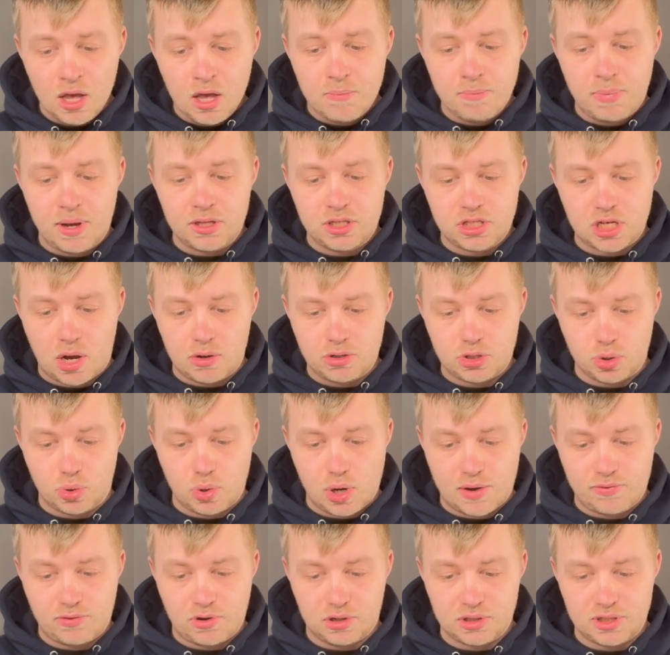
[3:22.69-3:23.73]
But in total,
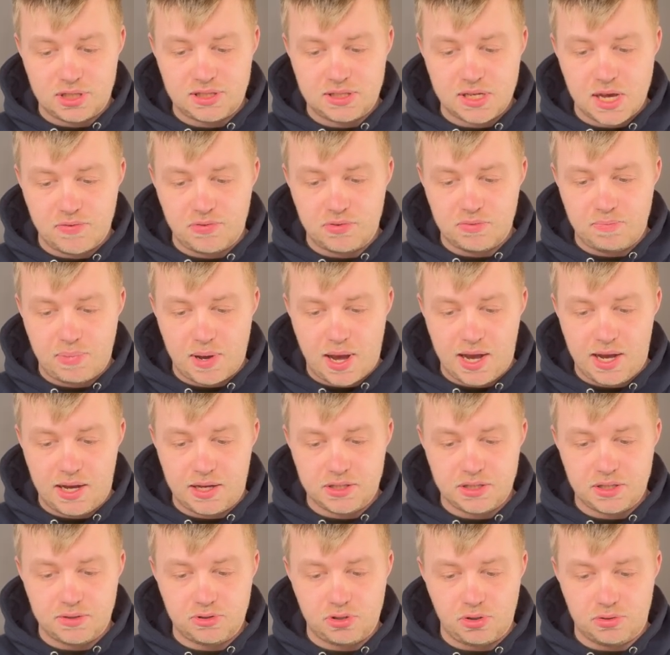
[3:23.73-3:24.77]
I've got seven
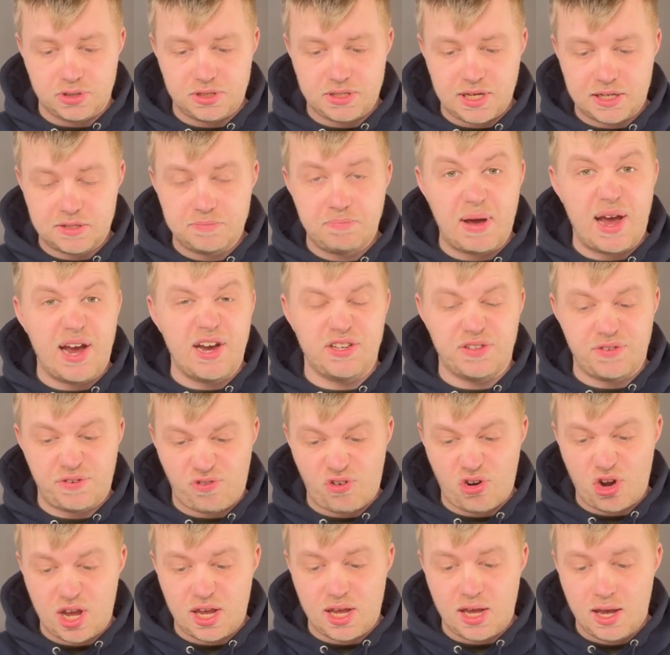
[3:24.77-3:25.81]
bays, it's got six bays
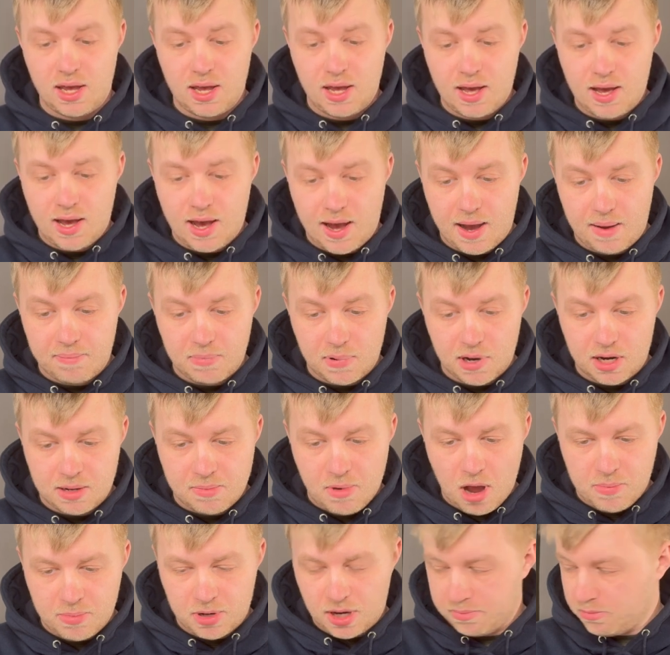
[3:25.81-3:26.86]
free, um, and at the
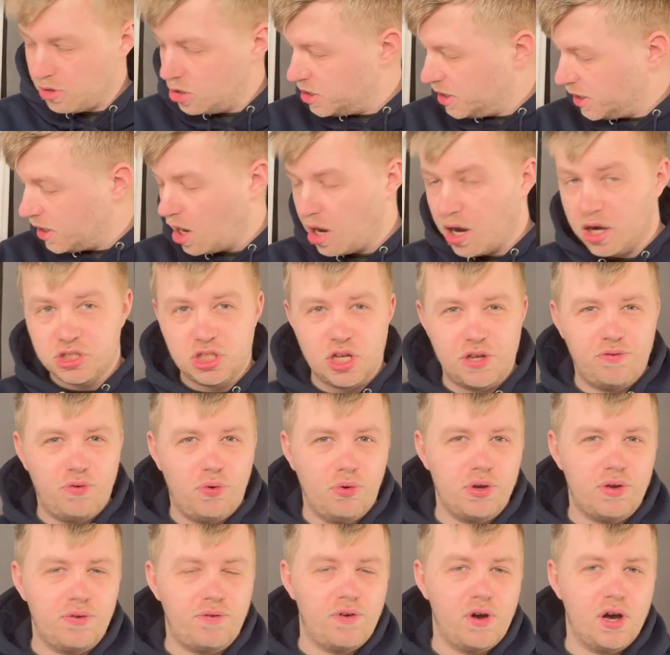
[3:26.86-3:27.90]
moment I'm using R J
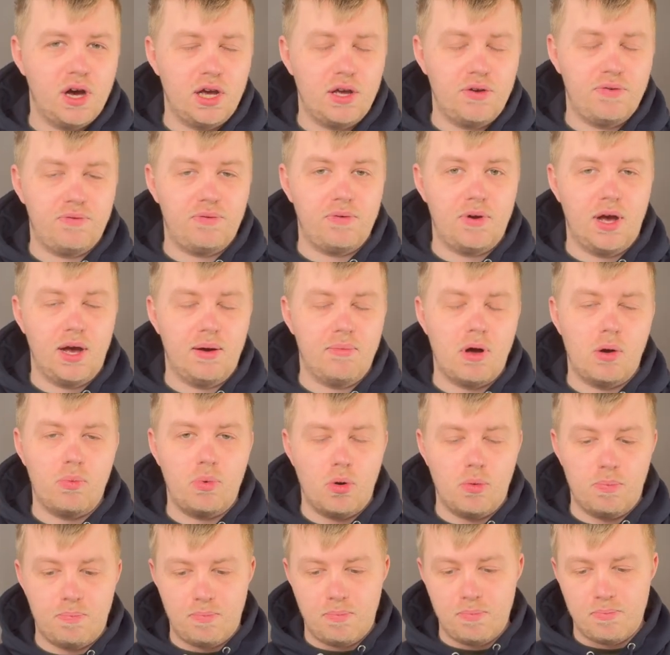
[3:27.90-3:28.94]
forty-five, um, I
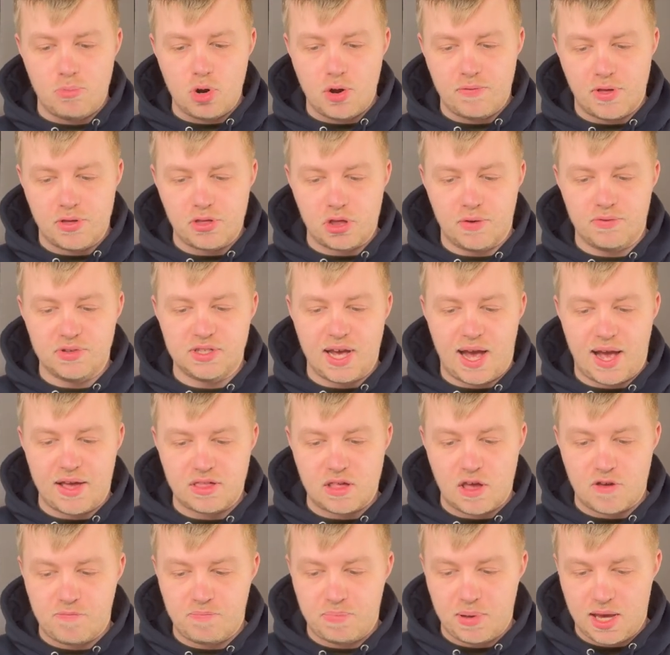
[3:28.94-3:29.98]
will move this over to
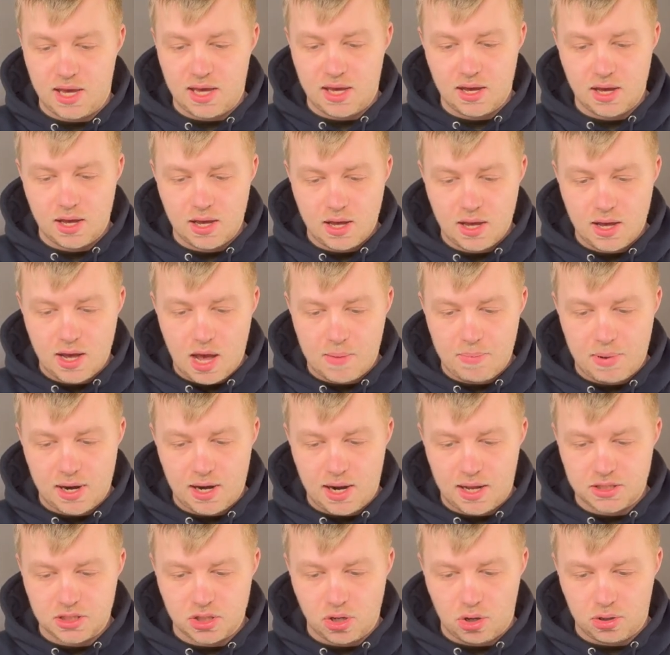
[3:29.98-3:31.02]
S F P a bit
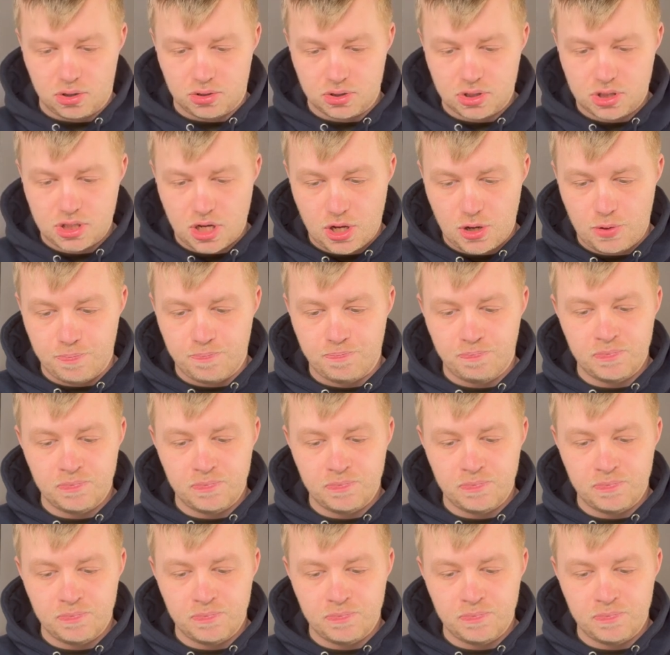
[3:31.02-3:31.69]
later on too.